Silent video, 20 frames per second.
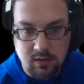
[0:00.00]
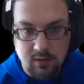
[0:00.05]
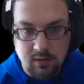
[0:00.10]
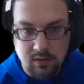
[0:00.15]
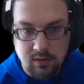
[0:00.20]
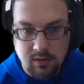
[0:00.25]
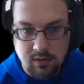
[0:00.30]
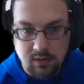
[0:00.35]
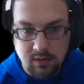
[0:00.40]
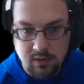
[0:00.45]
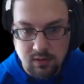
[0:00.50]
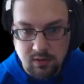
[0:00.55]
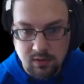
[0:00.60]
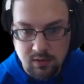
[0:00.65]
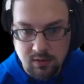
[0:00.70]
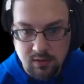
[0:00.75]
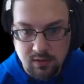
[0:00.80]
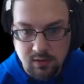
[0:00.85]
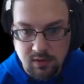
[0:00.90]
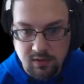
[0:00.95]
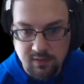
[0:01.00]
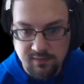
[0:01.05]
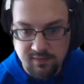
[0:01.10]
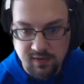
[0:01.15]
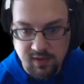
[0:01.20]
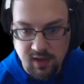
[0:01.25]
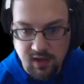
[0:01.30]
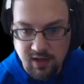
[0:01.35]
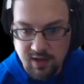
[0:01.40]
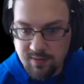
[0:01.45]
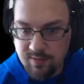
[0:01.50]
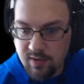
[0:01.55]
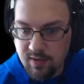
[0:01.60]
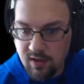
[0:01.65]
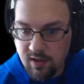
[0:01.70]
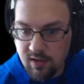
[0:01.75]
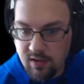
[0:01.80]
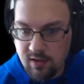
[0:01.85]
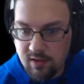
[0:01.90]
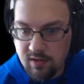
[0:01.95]
If the
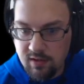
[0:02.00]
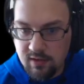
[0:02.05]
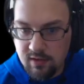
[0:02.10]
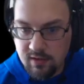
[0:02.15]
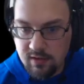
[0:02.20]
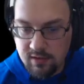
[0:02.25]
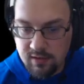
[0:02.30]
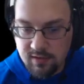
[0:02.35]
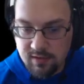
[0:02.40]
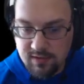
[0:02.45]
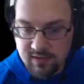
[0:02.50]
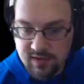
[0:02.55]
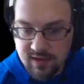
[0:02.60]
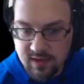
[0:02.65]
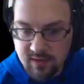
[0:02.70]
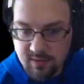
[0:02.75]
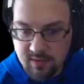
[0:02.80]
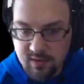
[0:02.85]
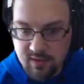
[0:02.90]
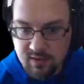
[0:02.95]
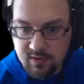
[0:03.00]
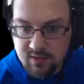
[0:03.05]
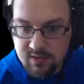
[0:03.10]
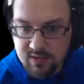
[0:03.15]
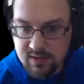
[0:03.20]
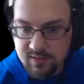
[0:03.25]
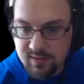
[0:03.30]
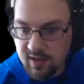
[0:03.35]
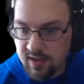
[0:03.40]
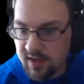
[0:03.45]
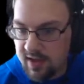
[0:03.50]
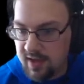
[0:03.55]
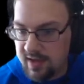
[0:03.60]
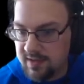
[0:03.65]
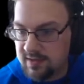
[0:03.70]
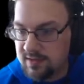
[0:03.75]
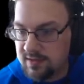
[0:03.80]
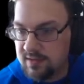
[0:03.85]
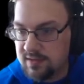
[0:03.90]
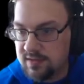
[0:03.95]
enemy is coming to my
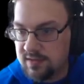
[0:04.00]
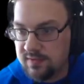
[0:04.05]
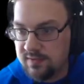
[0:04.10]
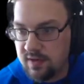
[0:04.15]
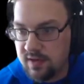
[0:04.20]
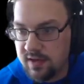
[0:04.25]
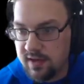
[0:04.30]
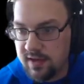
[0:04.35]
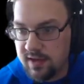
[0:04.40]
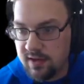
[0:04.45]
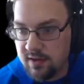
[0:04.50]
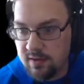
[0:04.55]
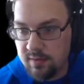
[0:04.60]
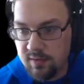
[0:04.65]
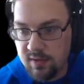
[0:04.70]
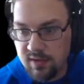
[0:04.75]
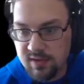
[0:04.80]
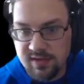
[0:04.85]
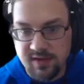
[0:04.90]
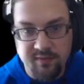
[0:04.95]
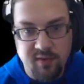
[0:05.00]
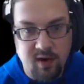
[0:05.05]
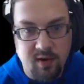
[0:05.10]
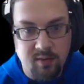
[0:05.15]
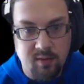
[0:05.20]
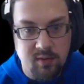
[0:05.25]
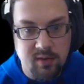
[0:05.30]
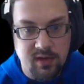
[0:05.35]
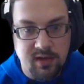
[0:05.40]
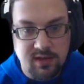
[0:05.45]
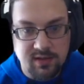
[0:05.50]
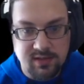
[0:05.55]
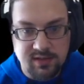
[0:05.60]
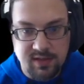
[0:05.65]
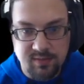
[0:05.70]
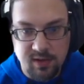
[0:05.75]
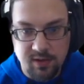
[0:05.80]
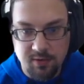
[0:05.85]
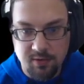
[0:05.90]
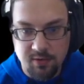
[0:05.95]
castle this far down, it means I've probably done
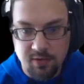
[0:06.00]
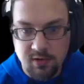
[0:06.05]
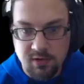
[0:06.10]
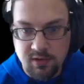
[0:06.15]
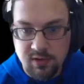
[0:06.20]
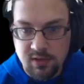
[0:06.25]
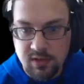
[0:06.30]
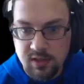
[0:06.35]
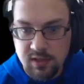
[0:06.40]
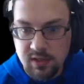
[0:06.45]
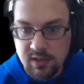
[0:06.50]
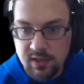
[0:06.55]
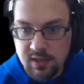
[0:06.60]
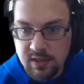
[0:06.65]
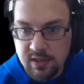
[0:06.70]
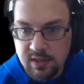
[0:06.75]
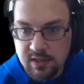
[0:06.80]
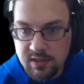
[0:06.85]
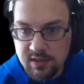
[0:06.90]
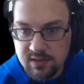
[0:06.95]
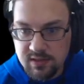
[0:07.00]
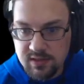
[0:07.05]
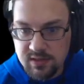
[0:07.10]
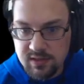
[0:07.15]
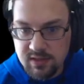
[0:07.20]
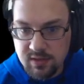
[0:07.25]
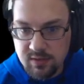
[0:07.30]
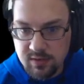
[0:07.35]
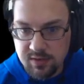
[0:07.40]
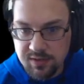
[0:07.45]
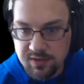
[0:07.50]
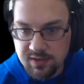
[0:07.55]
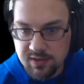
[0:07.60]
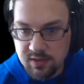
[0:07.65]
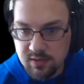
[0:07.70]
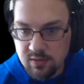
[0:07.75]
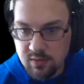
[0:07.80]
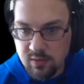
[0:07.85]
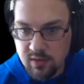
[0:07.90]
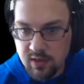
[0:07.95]
something wrong. So it's
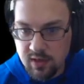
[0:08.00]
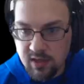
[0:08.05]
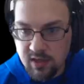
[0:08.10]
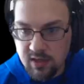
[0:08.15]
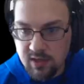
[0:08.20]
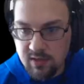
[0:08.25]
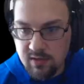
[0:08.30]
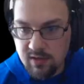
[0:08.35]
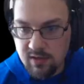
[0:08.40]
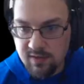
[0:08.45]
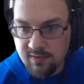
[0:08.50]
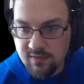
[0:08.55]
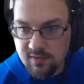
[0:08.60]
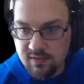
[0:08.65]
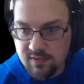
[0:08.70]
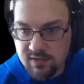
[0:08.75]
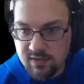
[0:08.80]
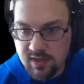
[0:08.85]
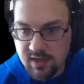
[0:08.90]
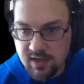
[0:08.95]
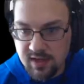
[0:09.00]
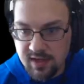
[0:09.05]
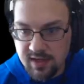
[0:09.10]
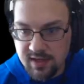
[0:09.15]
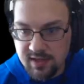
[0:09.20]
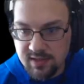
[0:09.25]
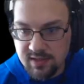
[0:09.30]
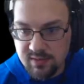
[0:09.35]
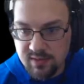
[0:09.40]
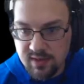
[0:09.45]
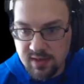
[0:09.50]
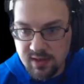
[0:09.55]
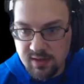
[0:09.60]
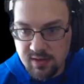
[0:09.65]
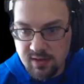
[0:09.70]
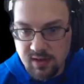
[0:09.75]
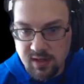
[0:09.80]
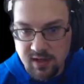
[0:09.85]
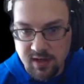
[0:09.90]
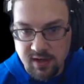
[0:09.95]
okay to leave those guys without a
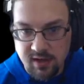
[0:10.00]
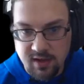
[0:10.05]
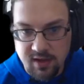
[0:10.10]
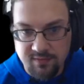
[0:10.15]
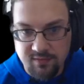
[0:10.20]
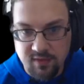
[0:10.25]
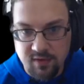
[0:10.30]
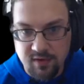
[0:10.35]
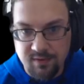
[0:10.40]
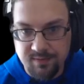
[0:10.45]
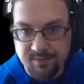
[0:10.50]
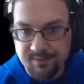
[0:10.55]
lot of cover.